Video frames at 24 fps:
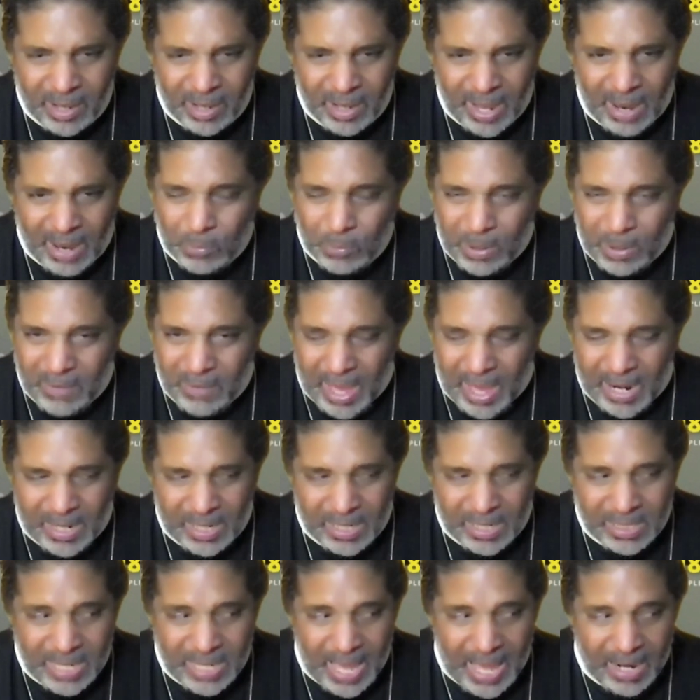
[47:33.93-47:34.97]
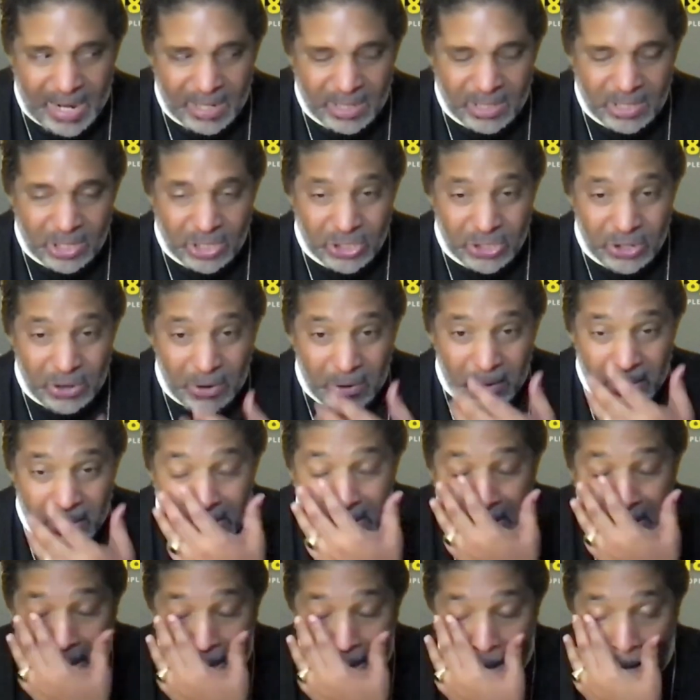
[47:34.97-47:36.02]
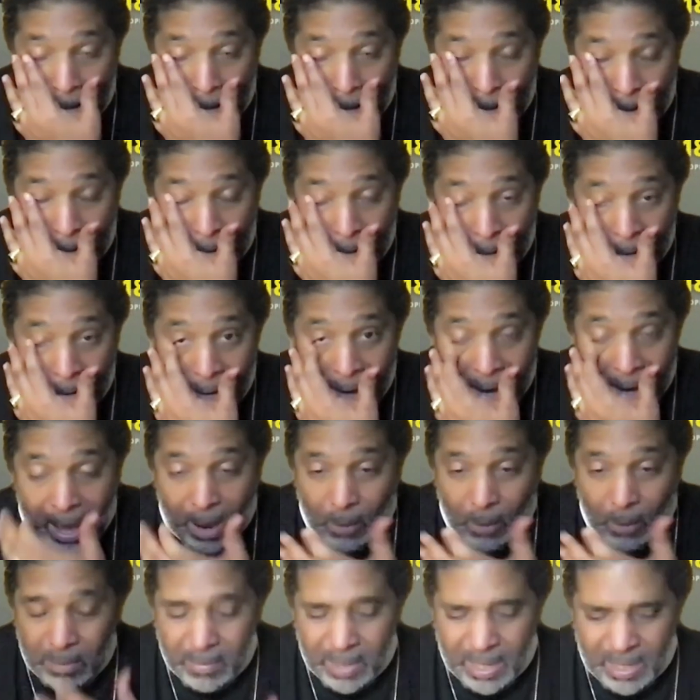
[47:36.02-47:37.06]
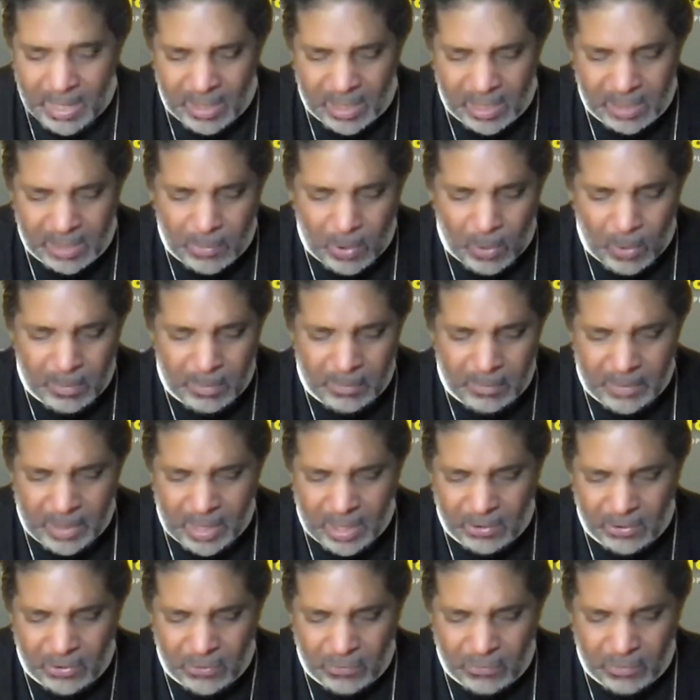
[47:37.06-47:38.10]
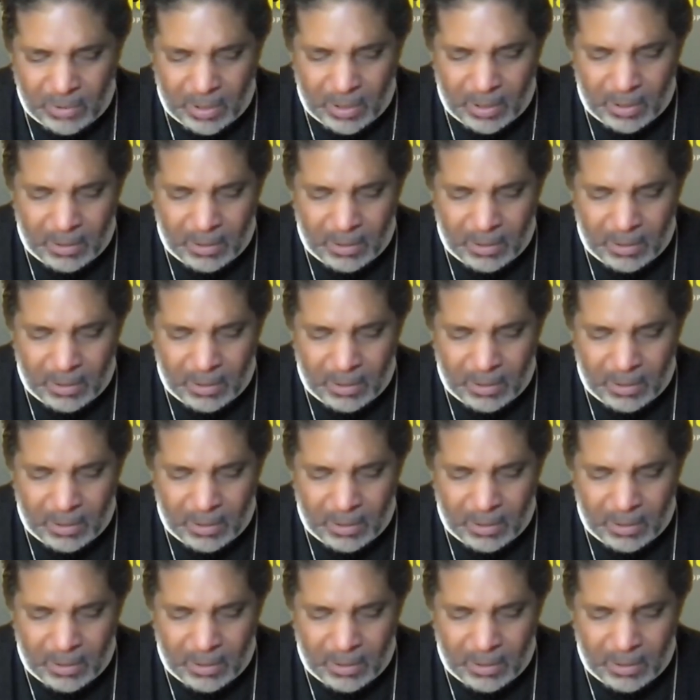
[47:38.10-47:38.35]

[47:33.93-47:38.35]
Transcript: And we've got to decide as a church how we meet this moment of history.